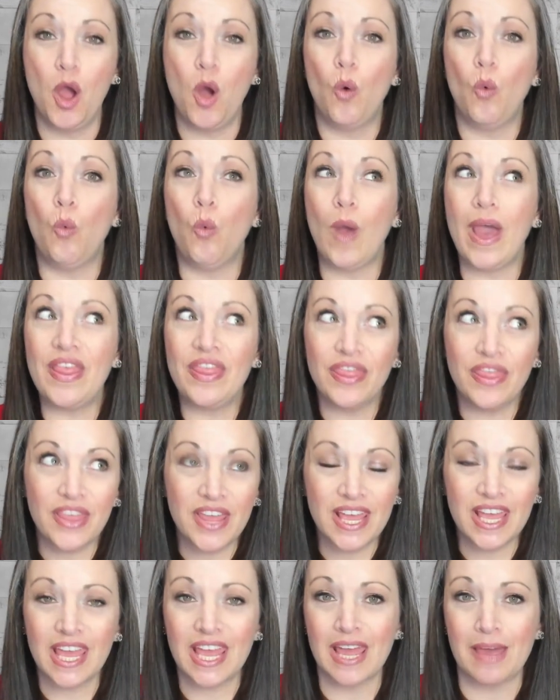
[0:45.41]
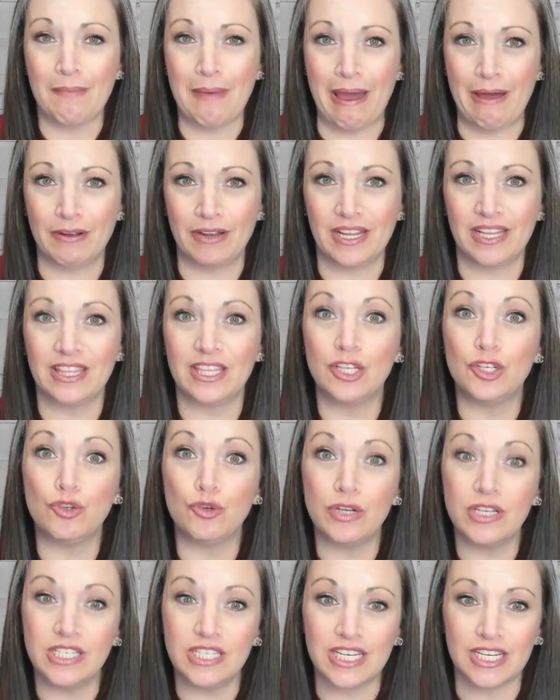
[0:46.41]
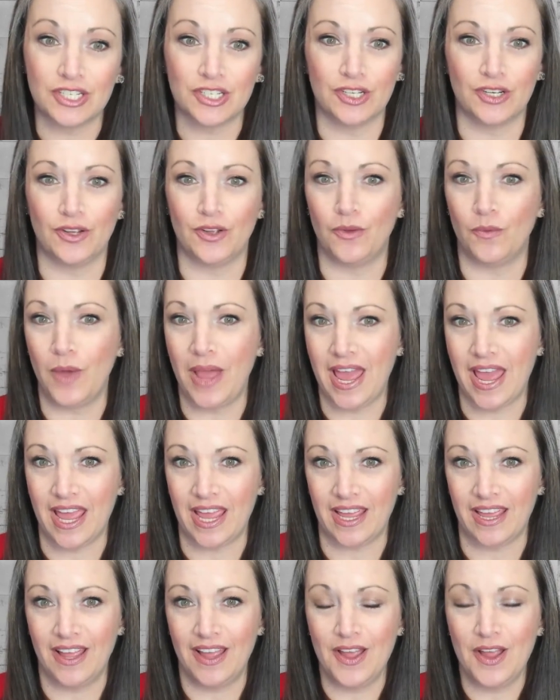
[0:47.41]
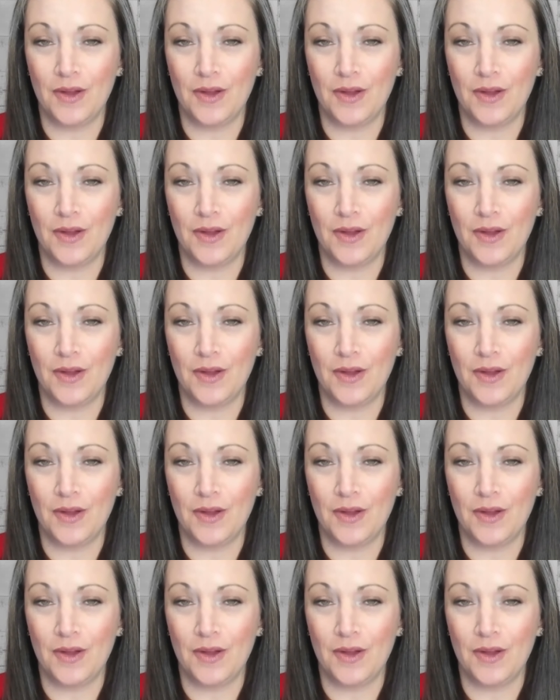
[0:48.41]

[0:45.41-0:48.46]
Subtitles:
when thinking about it the traditional way.